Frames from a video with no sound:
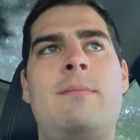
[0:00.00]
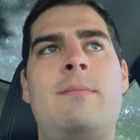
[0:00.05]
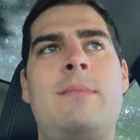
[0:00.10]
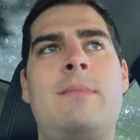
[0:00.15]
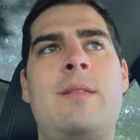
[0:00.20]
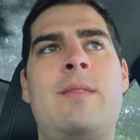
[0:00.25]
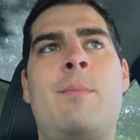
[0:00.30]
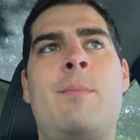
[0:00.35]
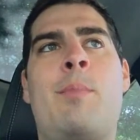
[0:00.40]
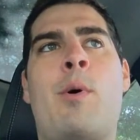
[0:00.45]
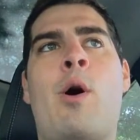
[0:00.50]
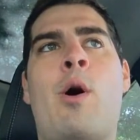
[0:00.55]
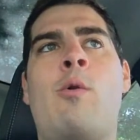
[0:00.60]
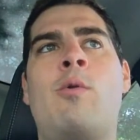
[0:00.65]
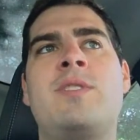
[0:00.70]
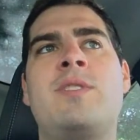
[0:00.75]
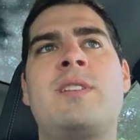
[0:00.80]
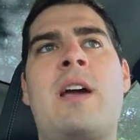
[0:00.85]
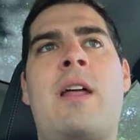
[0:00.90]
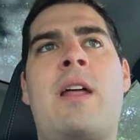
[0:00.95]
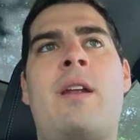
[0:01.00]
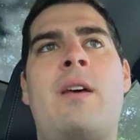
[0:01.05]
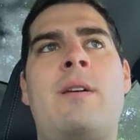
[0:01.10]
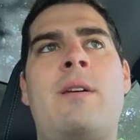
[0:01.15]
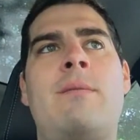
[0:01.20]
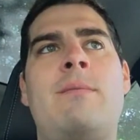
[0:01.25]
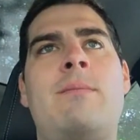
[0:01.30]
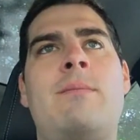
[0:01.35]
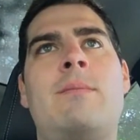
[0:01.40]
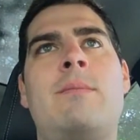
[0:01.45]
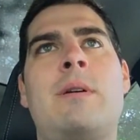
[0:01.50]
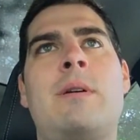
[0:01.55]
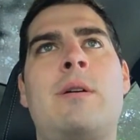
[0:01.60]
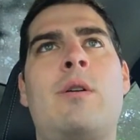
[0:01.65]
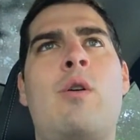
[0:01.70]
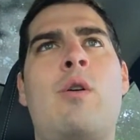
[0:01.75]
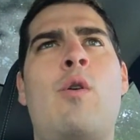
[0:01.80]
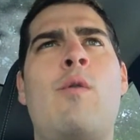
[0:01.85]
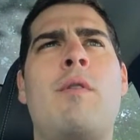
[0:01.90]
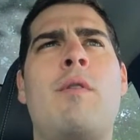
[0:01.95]
the ball was kind of
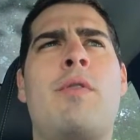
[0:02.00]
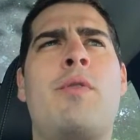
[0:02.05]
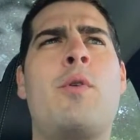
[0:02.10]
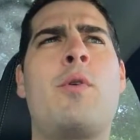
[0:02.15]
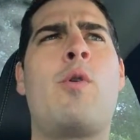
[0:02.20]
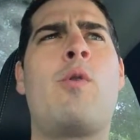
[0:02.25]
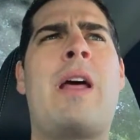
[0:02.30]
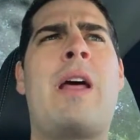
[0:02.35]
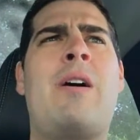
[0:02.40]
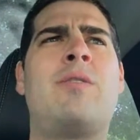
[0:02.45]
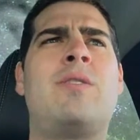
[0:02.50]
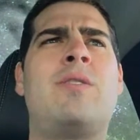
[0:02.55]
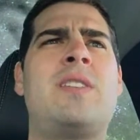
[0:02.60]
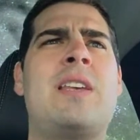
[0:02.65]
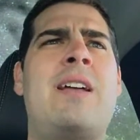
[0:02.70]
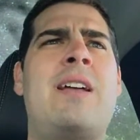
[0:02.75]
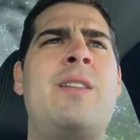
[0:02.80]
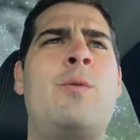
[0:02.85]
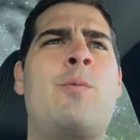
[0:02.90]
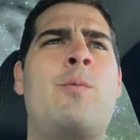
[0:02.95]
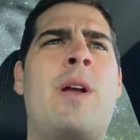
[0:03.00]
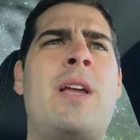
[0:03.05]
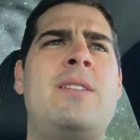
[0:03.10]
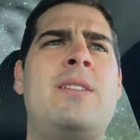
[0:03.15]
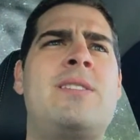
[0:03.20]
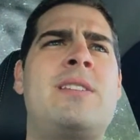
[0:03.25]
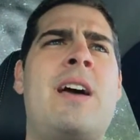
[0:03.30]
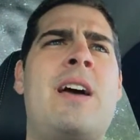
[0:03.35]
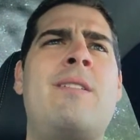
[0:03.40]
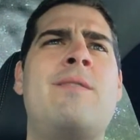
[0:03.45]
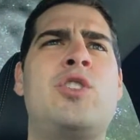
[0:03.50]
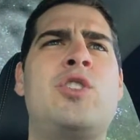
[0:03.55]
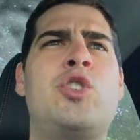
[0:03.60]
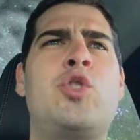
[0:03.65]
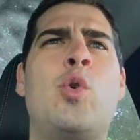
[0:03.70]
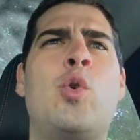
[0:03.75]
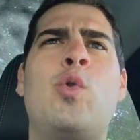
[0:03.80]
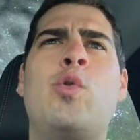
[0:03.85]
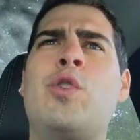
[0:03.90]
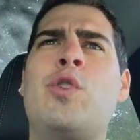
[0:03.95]
overthrown outside the right side of his
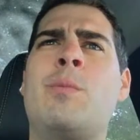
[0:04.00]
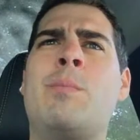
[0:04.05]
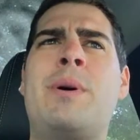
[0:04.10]
shoulder,